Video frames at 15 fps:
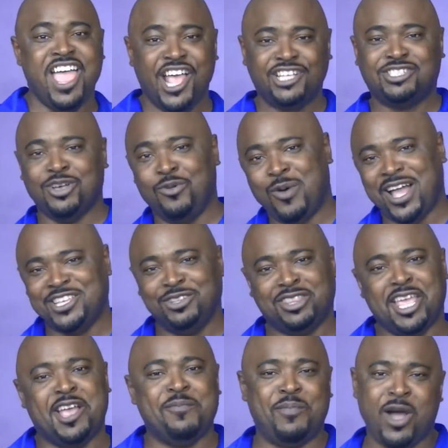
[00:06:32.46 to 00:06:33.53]
So while you
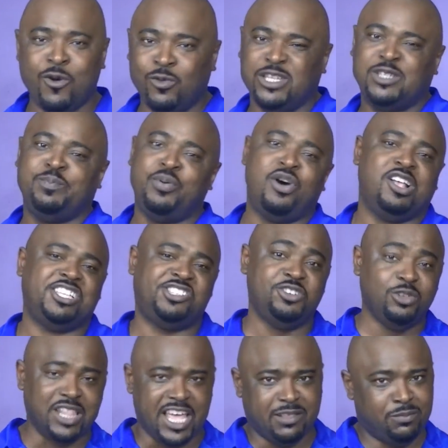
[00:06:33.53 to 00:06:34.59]
think about which parts you
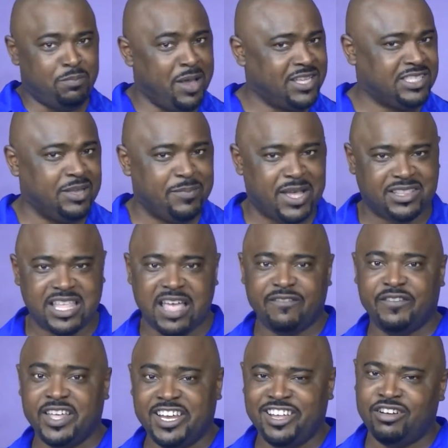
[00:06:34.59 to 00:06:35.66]
like best about that
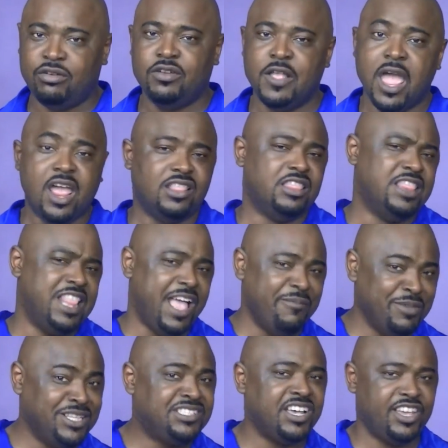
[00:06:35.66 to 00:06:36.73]
video, let
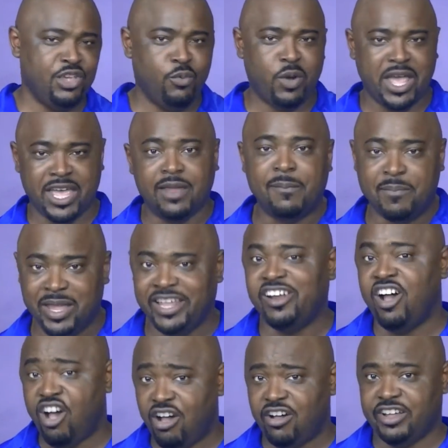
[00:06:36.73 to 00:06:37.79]
me tell you what hit me the
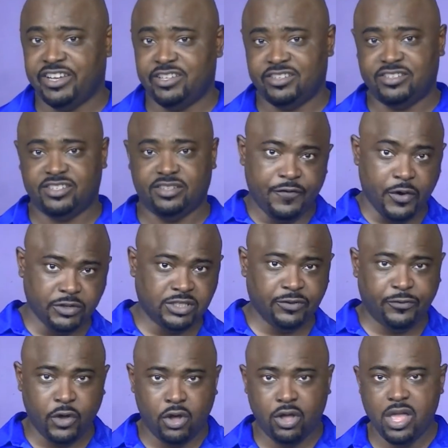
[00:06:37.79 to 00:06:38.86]
hardest. First
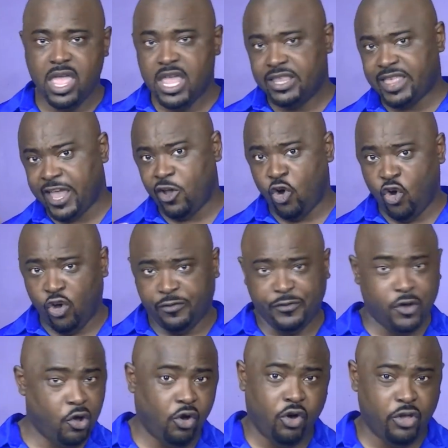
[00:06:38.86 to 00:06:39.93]
of all, they offer
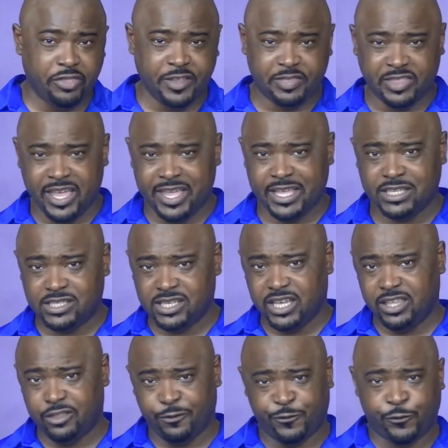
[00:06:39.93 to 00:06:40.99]
all the things
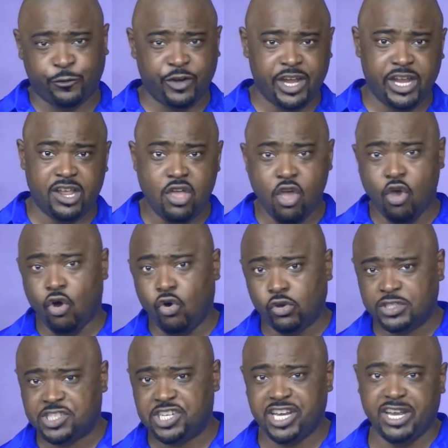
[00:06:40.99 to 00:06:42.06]
either free or
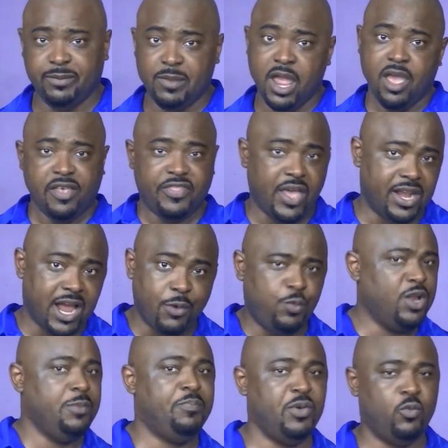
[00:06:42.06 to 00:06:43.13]
cheap that I
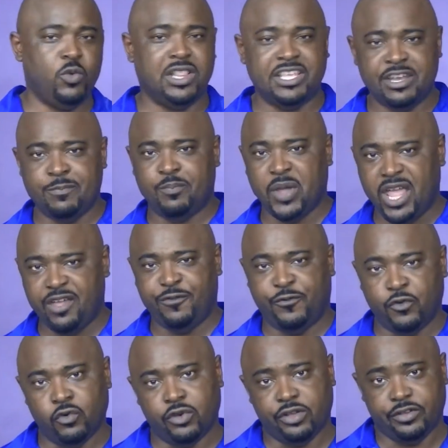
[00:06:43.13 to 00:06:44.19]
would have been willing to pay
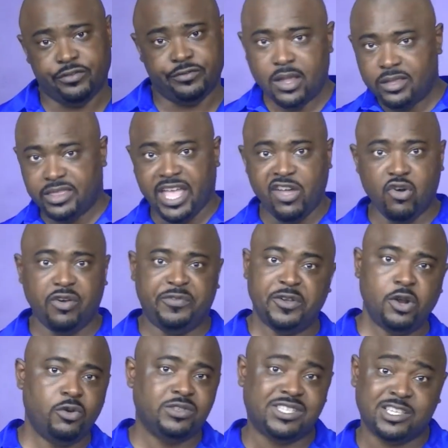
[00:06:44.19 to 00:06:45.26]
for. They offer
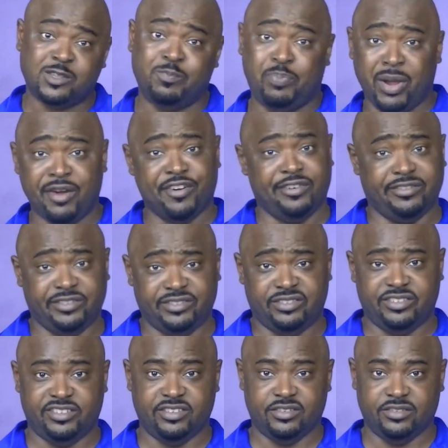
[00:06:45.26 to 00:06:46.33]
those as
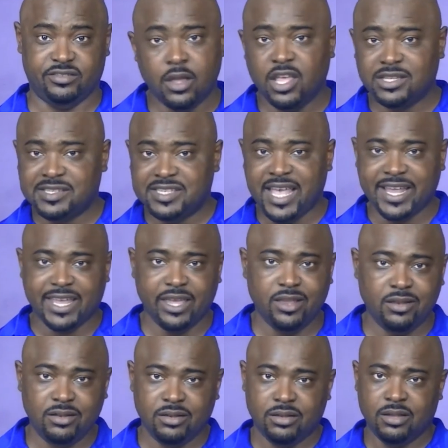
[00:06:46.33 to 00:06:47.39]
perks.
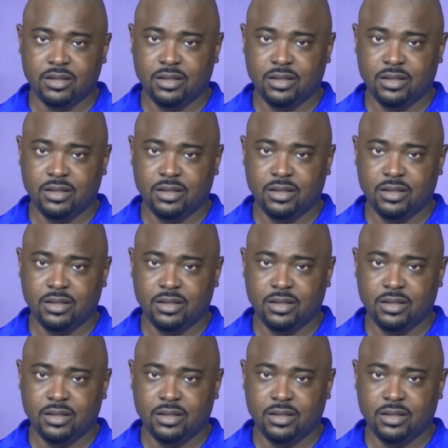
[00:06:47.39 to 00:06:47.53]
Second,